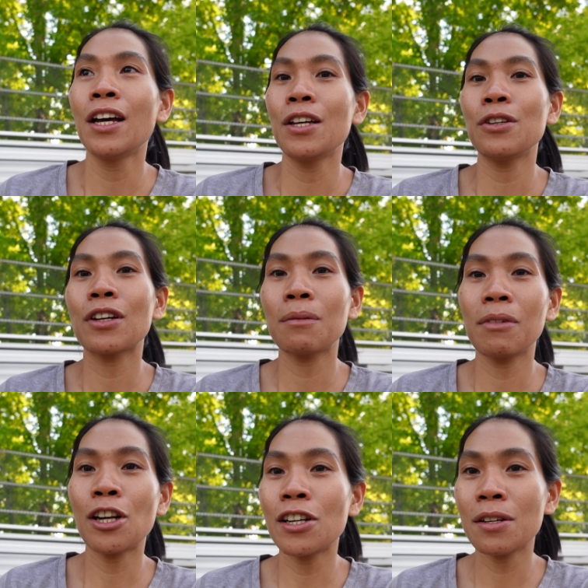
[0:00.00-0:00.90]
You can
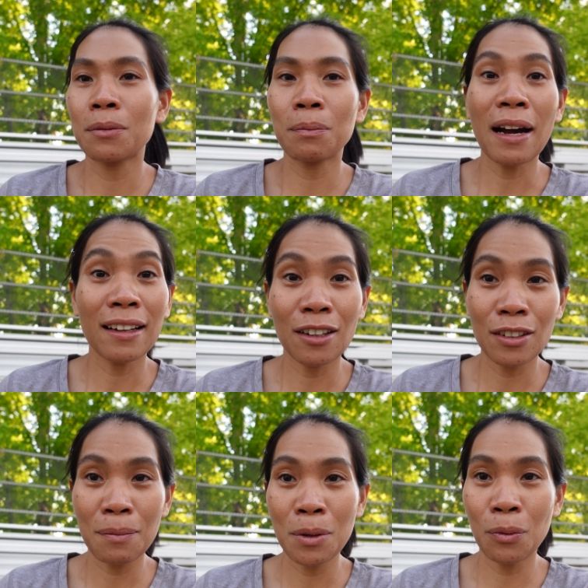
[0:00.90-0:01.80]
blur your background
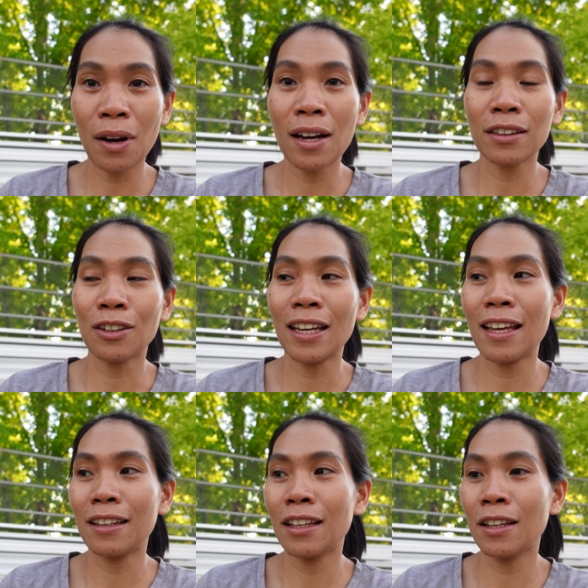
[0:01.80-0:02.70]
if you want,
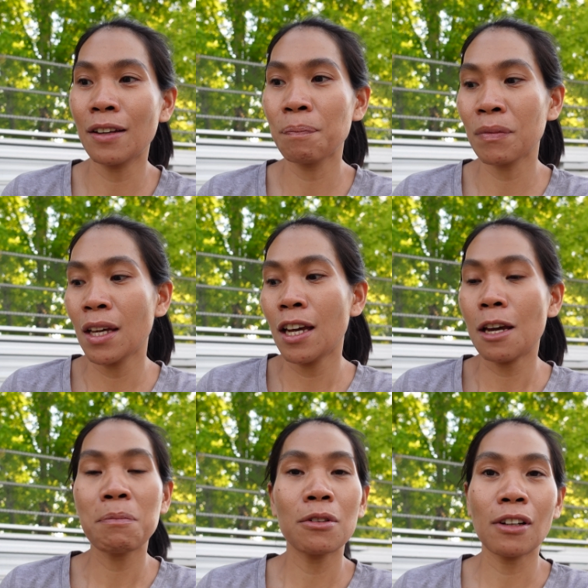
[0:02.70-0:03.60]
and
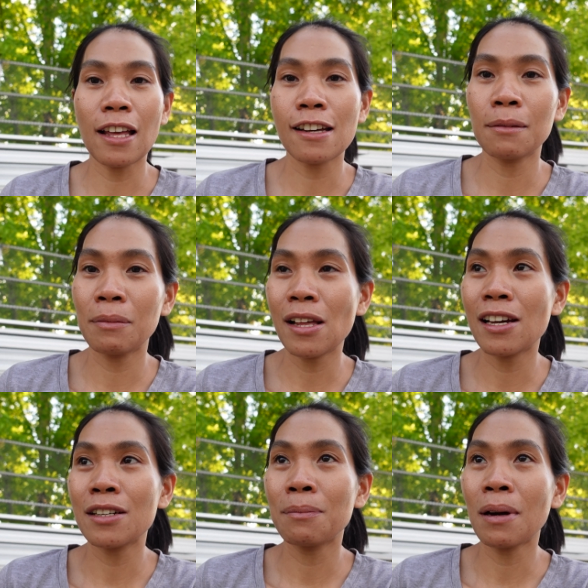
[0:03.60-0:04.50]
if you don't like
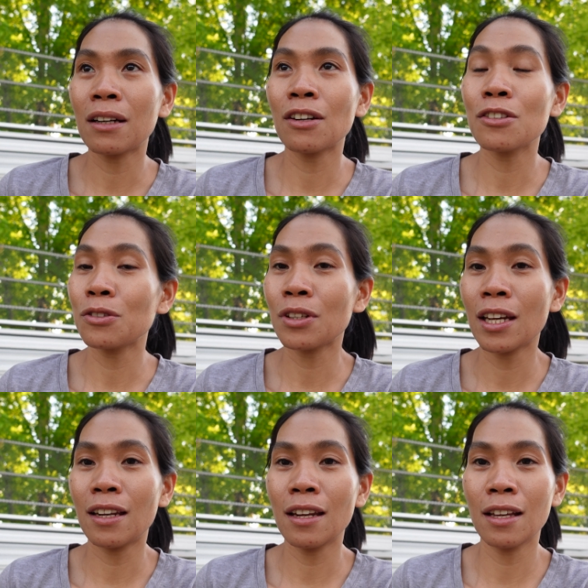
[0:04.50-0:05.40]
blurry background, you
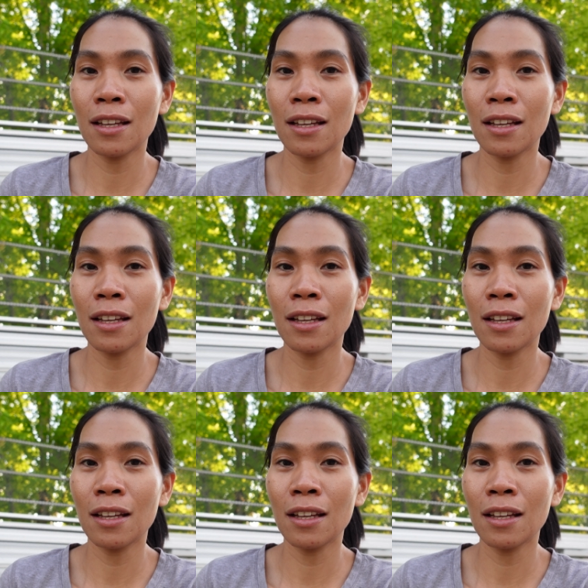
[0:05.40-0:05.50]
can